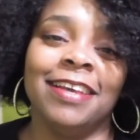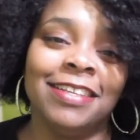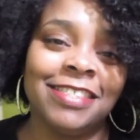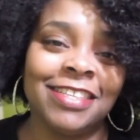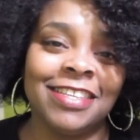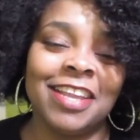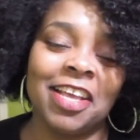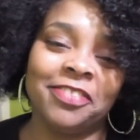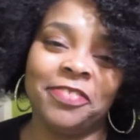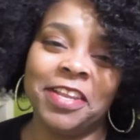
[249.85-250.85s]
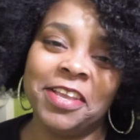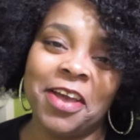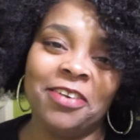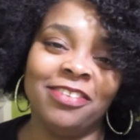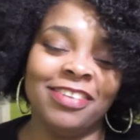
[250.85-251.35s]
Until the next
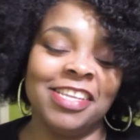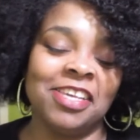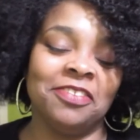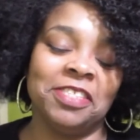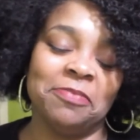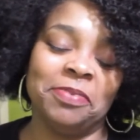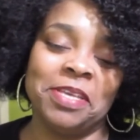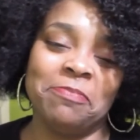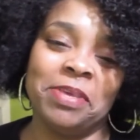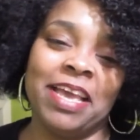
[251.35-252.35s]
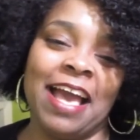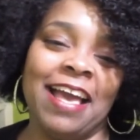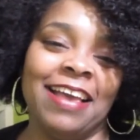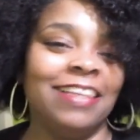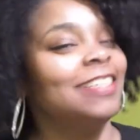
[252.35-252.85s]
video, live simply and be
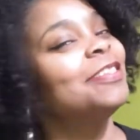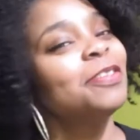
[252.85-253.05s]
kind.